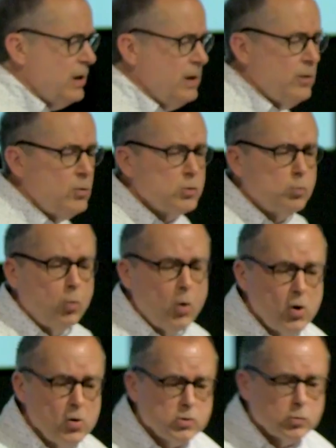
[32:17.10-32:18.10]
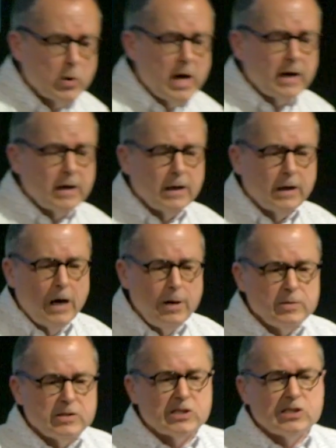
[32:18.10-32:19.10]
those words were not going to
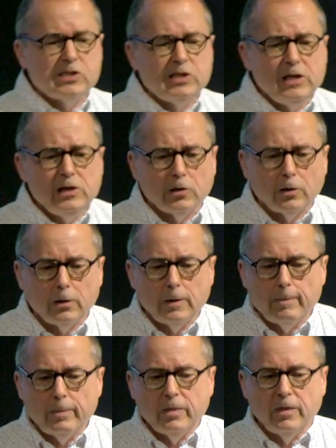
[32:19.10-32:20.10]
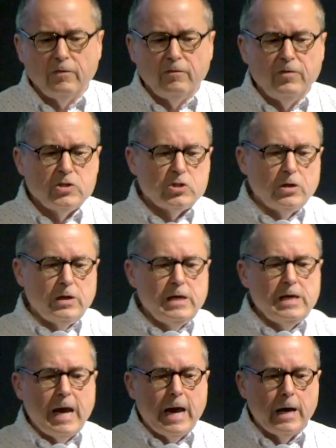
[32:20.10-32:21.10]
come and steal the vision
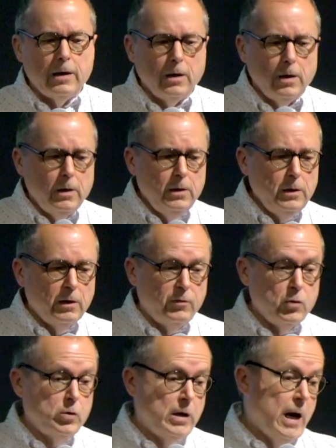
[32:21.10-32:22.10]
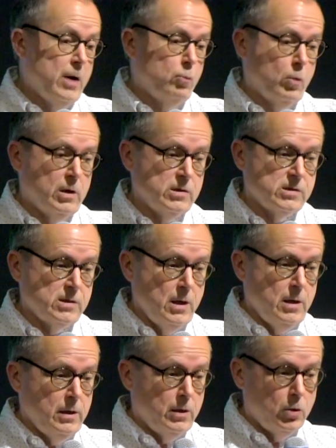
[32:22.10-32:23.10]
he had of who God was
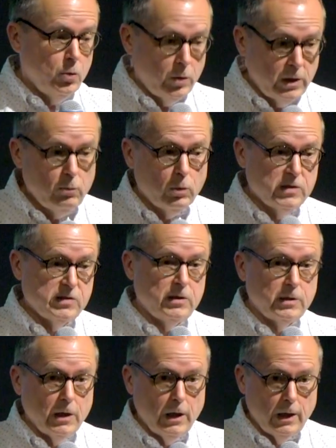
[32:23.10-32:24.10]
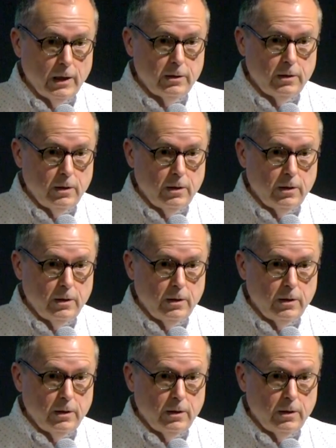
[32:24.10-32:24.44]
and who he was in God.